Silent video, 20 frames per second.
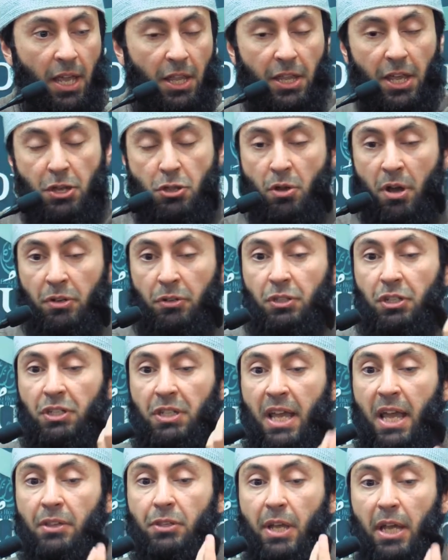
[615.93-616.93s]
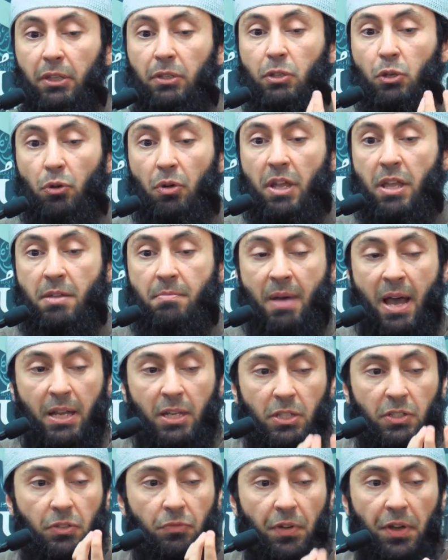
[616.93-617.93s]
then you understand that your
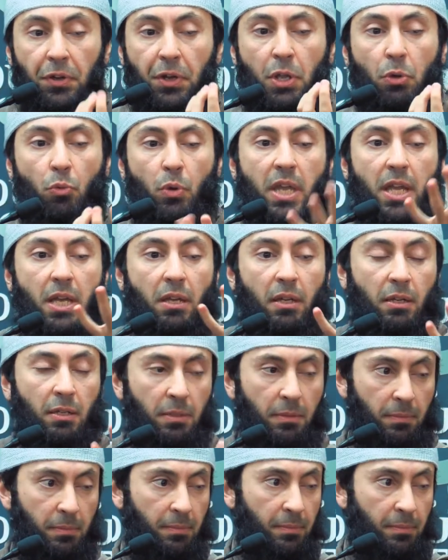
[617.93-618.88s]
iman is very weak.